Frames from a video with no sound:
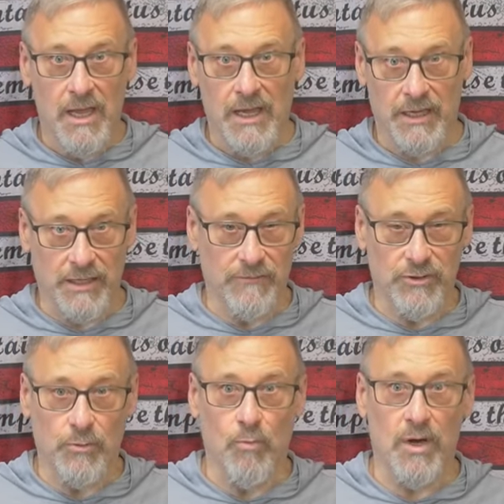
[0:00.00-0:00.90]
it gives
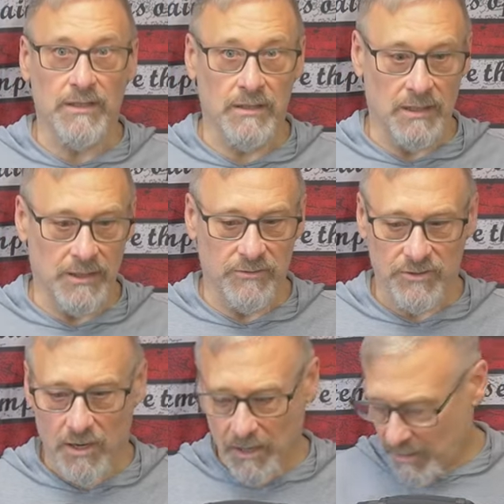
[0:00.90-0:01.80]
you what the liters
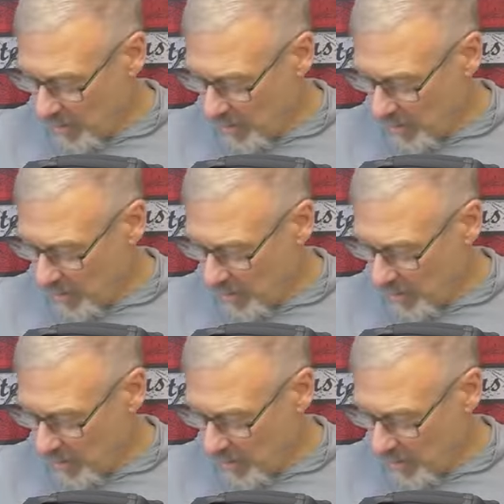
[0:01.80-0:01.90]
are.